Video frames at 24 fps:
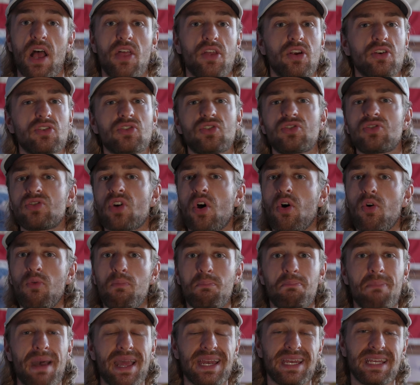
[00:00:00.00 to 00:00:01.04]
There's so
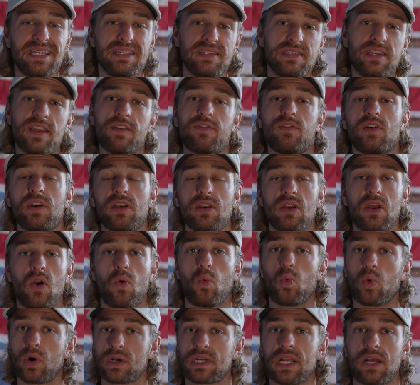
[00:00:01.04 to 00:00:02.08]
many different
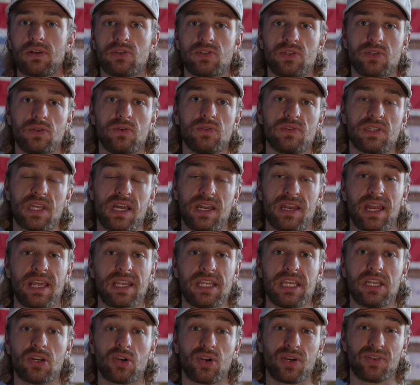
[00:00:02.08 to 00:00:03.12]
workout shoes that
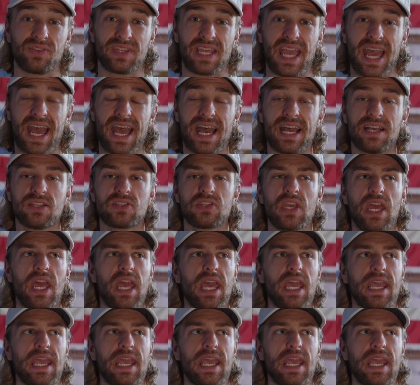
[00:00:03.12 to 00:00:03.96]
Nike currently has.